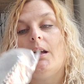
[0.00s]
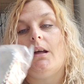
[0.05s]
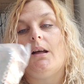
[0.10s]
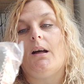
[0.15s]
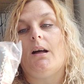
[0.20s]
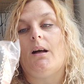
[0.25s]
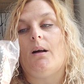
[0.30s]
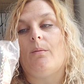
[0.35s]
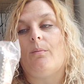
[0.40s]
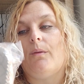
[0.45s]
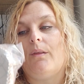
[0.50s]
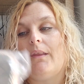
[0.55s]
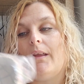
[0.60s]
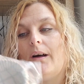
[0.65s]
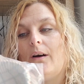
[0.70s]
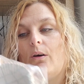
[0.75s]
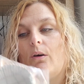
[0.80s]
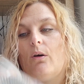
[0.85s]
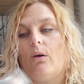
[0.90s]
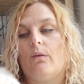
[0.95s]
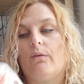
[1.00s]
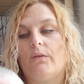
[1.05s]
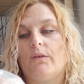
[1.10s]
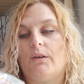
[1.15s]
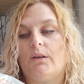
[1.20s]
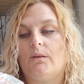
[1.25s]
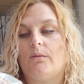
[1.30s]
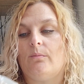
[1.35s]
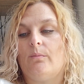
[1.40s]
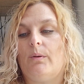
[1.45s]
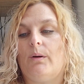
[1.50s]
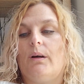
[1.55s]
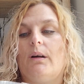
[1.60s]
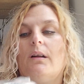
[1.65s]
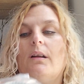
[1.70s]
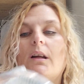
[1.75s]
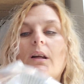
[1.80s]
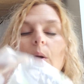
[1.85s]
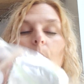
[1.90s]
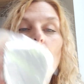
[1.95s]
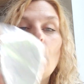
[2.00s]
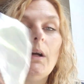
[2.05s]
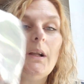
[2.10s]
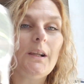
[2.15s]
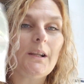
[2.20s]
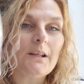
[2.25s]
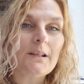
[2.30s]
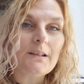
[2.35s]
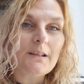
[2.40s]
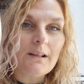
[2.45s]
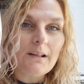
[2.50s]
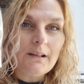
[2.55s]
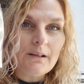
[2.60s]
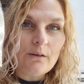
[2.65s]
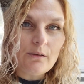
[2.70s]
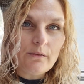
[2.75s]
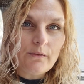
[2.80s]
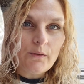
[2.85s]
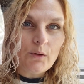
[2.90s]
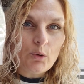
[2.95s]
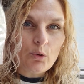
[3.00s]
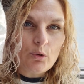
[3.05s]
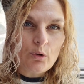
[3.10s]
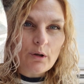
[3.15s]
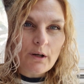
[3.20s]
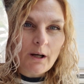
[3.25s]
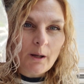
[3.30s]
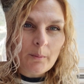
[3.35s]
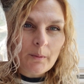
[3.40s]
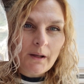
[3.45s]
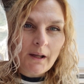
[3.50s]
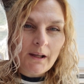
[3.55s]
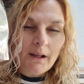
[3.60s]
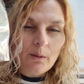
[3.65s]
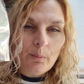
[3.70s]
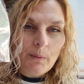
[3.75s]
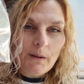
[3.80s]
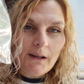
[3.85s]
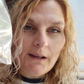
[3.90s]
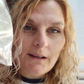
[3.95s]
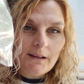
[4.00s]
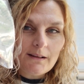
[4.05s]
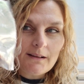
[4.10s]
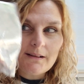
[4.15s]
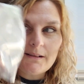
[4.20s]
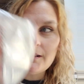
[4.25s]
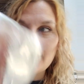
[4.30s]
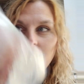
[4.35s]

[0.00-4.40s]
that often, but I quite like the little floral cupcake picks,